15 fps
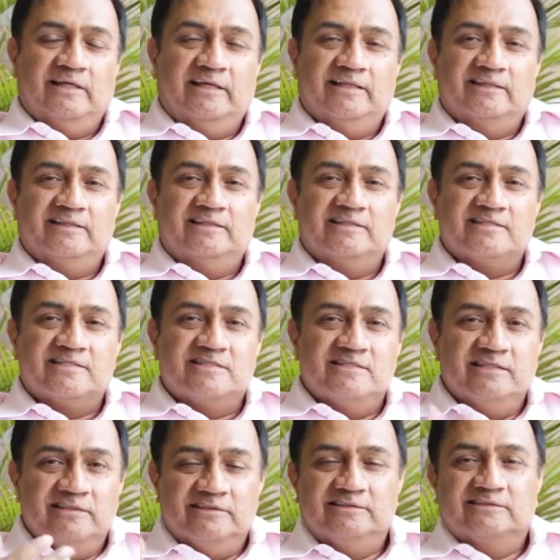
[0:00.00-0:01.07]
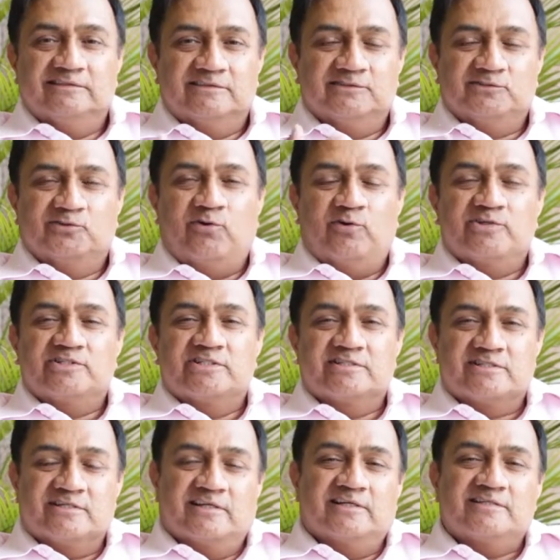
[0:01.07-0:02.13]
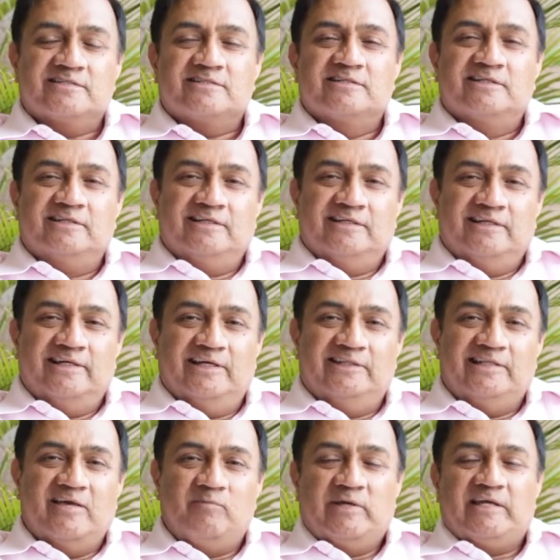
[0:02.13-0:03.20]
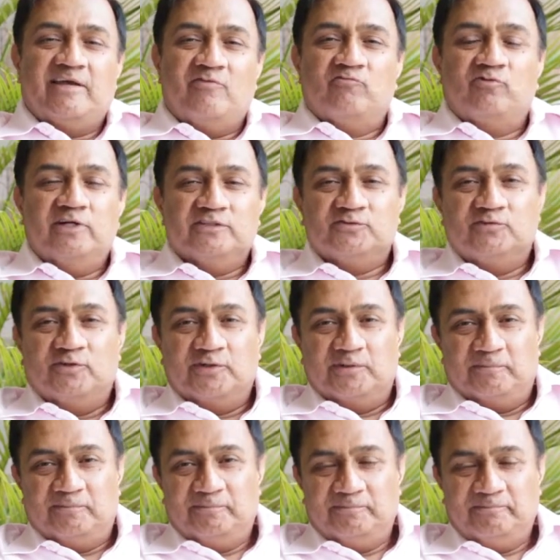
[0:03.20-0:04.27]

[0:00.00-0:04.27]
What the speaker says: in the seed's consciousness, they became worse for him.